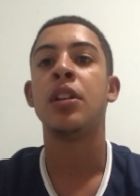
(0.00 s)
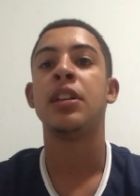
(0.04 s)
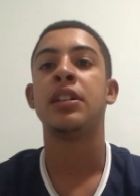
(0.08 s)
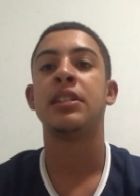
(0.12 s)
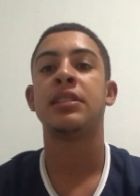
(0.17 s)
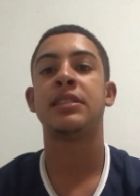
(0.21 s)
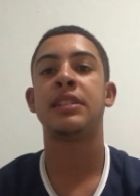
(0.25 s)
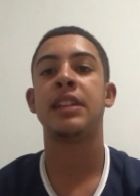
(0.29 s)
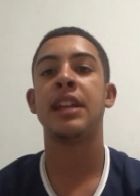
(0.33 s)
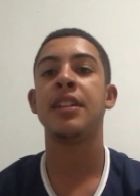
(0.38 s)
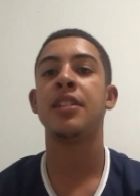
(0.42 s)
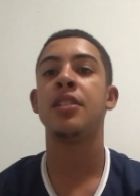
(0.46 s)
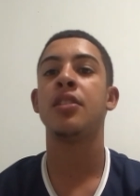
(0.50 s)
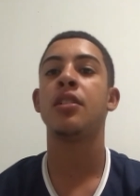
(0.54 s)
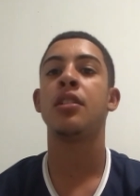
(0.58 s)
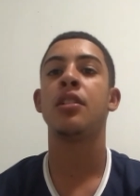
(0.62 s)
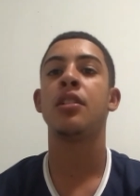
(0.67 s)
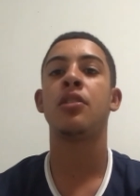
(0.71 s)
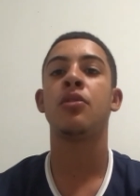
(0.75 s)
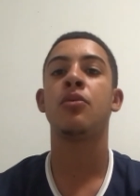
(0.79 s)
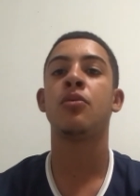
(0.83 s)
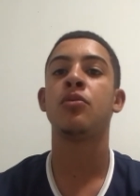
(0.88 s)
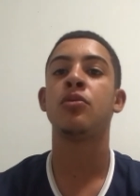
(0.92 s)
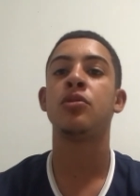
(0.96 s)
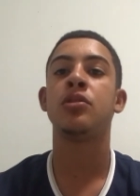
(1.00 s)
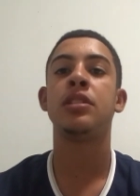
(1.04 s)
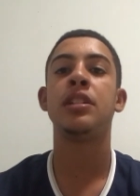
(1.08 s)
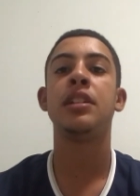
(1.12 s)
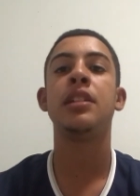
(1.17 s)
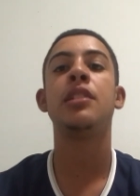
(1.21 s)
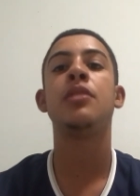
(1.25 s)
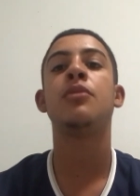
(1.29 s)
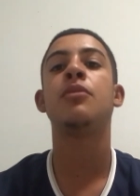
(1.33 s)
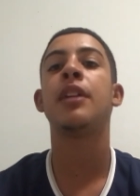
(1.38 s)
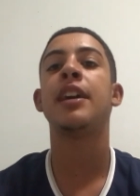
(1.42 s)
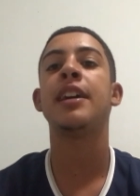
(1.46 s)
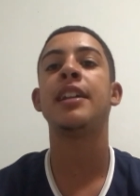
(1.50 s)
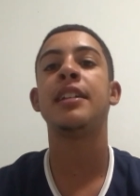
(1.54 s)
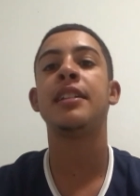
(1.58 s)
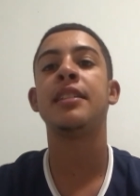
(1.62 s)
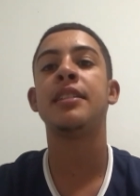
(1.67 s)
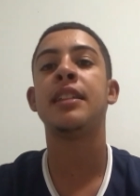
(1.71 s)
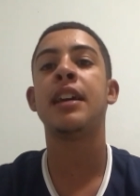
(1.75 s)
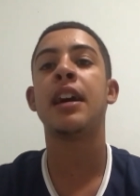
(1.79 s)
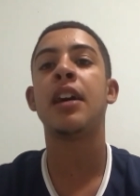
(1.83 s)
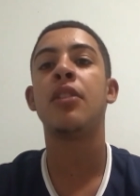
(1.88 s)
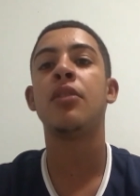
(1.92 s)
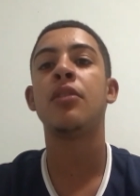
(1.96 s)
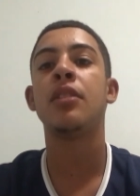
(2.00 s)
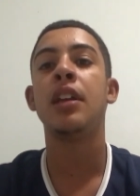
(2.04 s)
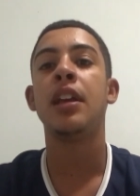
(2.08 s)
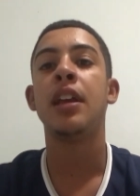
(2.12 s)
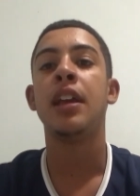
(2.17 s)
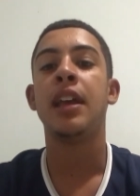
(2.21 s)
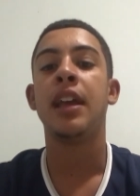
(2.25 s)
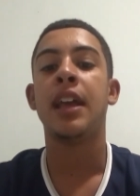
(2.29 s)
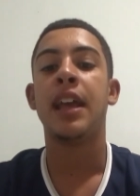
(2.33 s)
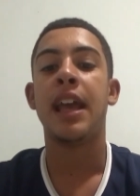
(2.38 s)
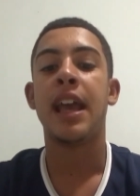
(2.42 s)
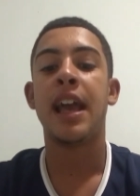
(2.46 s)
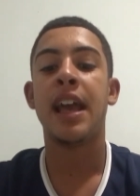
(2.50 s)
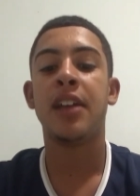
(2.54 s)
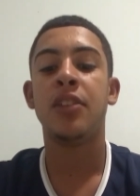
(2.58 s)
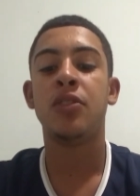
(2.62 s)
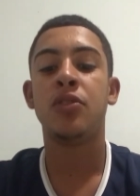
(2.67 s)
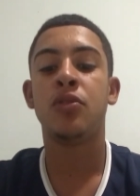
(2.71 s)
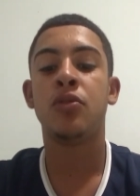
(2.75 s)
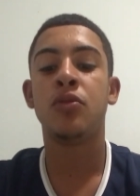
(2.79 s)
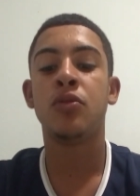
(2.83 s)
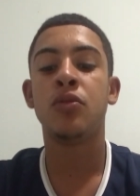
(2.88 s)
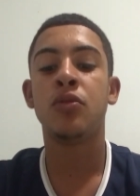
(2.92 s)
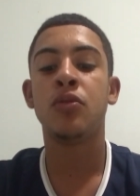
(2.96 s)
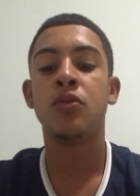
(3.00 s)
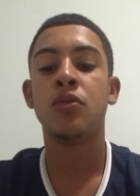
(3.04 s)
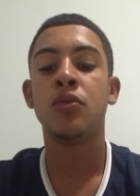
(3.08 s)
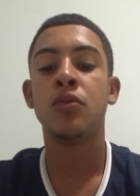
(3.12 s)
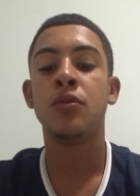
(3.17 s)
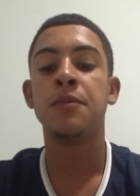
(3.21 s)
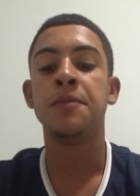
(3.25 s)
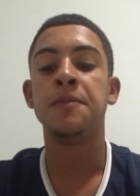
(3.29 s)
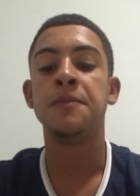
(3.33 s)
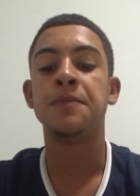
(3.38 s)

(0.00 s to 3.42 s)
Set your little routine, write it down, and do